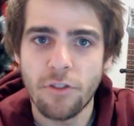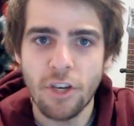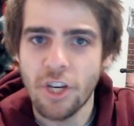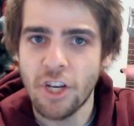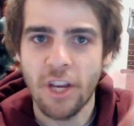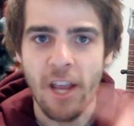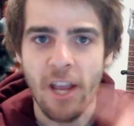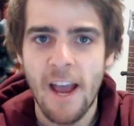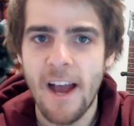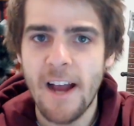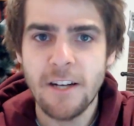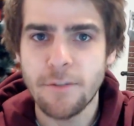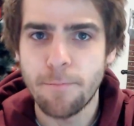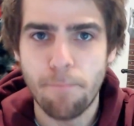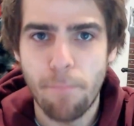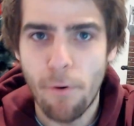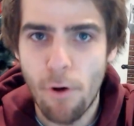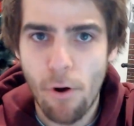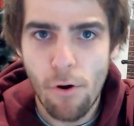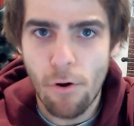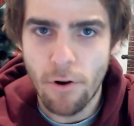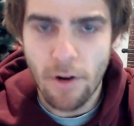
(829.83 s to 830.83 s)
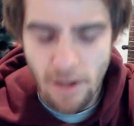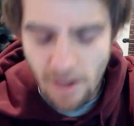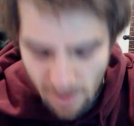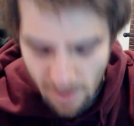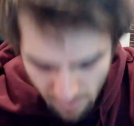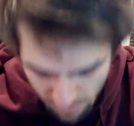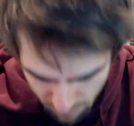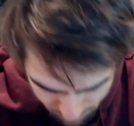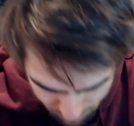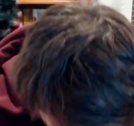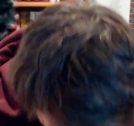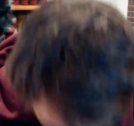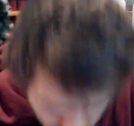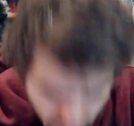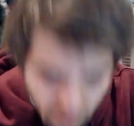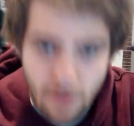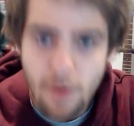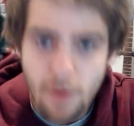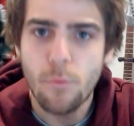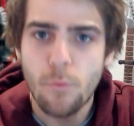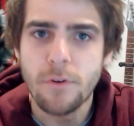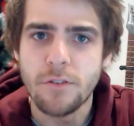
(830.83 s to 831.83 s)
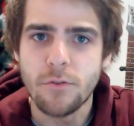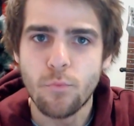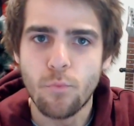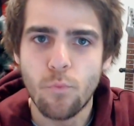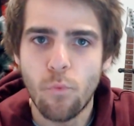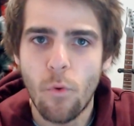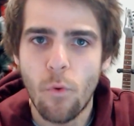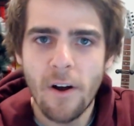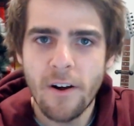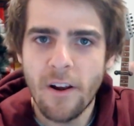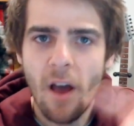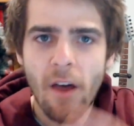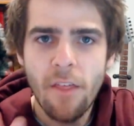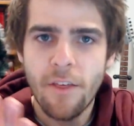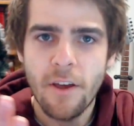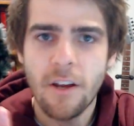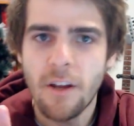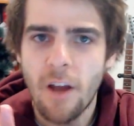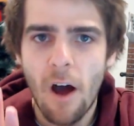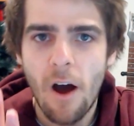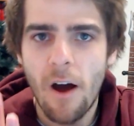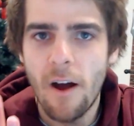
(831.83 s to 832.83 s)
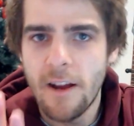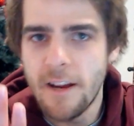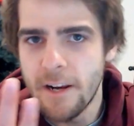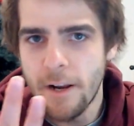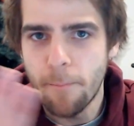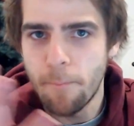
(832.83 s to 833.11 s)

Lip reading: Cat Burglar. There was one other guy in a